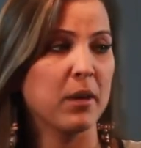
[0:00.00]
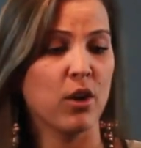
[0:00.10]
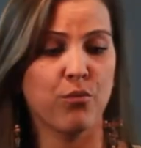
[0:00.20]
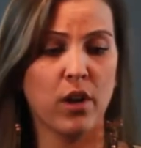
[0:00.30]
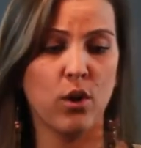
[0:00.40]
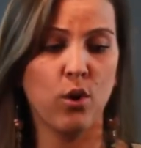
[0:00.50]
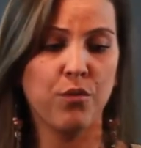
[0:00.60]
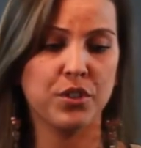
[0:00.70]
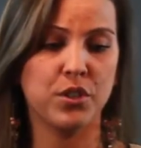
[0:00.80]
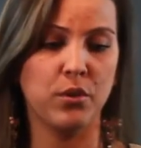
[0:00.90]
going to run
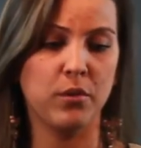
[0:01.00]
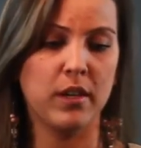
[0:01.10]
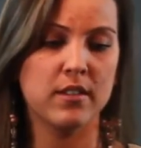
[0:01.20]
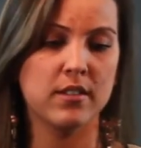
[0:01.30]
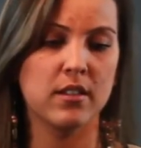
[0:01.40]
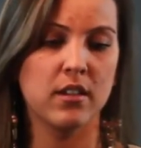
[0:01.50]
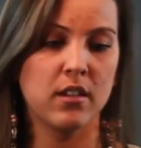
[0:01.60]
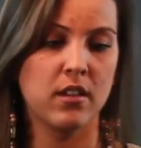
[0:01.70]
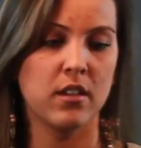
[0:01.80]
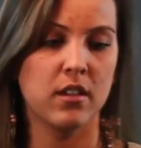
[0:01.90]
over 2 units
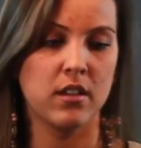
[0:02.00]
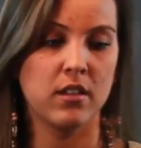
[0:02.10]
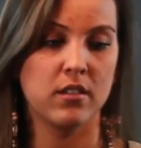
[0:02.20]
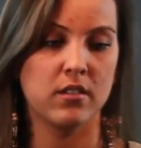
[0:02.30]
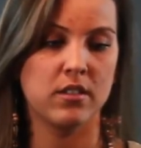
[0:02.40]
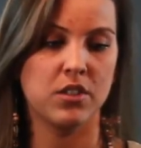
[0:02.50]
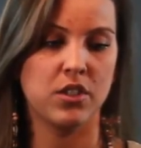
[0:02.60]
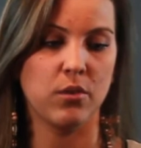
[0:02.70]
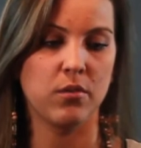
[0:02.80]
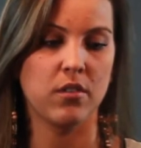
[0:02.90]
to 2.